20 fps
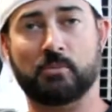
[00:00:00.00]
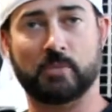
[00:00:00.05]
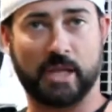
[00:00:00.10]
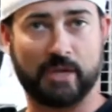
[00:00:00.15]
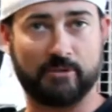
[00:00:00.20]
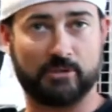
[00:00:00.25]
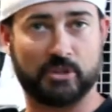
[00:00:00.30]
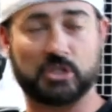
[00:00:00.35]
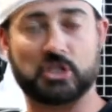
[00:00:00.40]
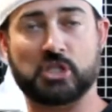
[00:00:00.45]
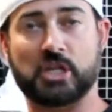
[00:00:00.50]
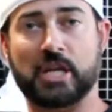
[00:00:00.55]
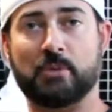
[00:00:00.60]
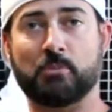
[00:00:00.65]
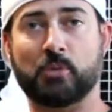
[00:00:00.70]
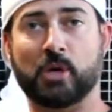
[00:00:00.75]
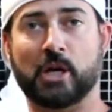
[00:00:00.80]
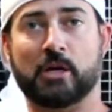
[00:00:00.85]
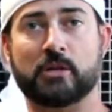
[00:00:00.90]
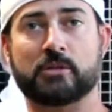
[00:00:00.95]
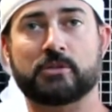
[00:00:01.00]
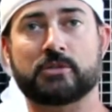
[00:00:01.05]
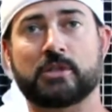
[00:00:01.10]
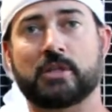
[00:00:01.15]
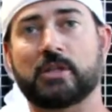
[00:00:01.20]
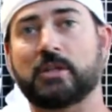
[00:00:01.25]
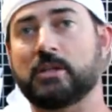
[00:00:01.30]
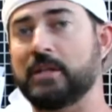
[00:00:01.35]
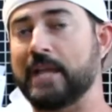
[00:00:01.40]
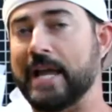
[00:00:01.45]
having the jade particles
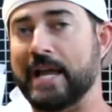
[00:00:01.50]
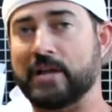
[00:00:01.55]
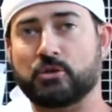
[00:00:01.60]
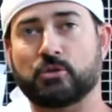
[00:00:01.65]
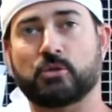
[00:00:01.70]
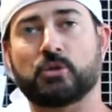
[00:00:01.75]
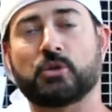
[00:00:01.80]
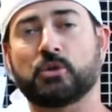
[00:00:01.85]
in it, natural